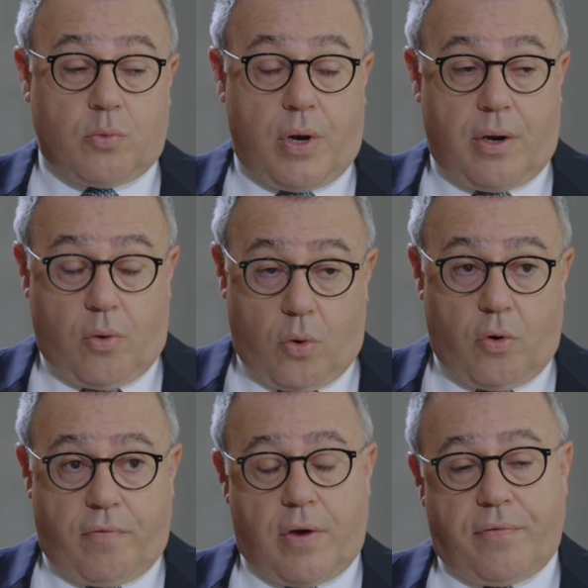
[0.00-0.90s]
where all
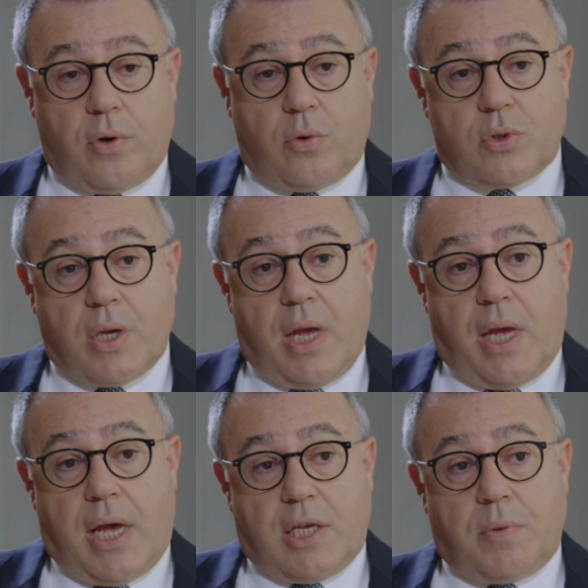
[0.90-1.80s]
of our focus
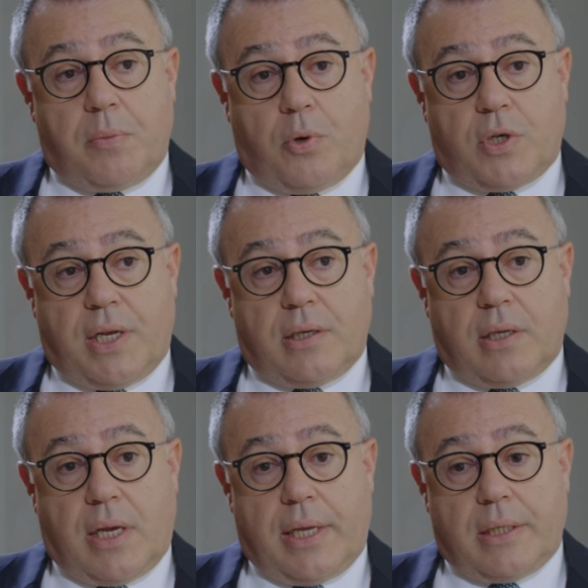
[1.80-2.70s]
has been put in.
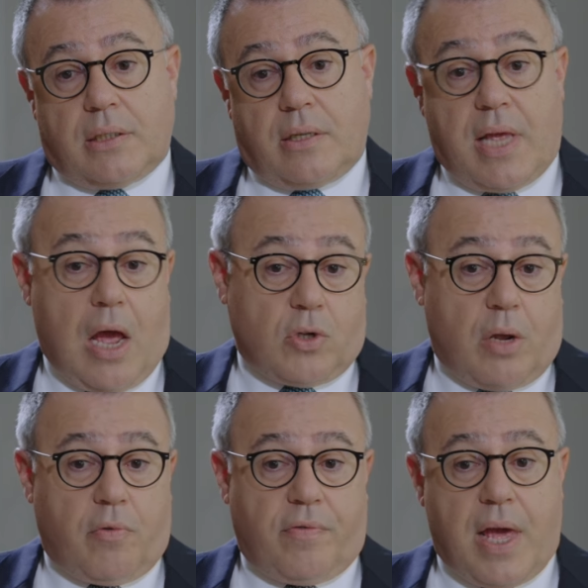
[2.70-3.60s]
And the
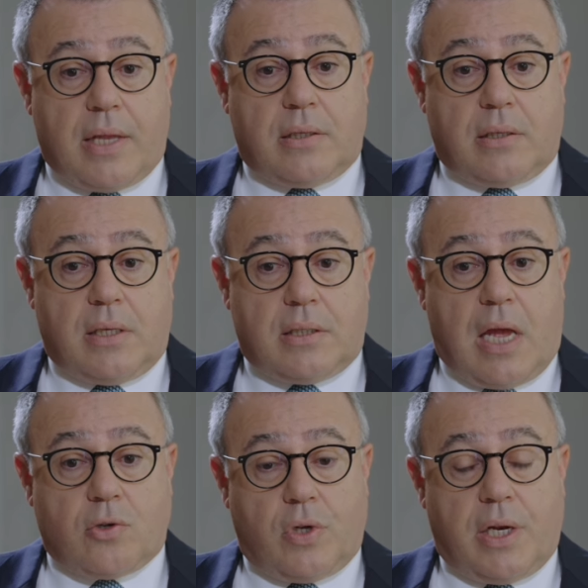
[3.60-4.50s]
outcome of that is
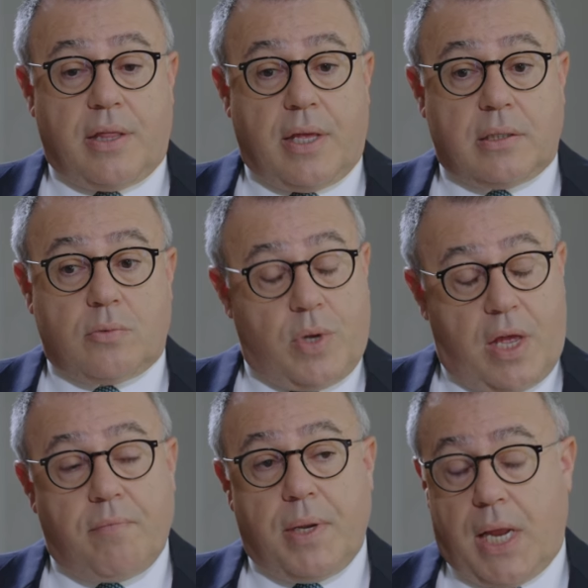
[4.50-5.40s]
actually that we have been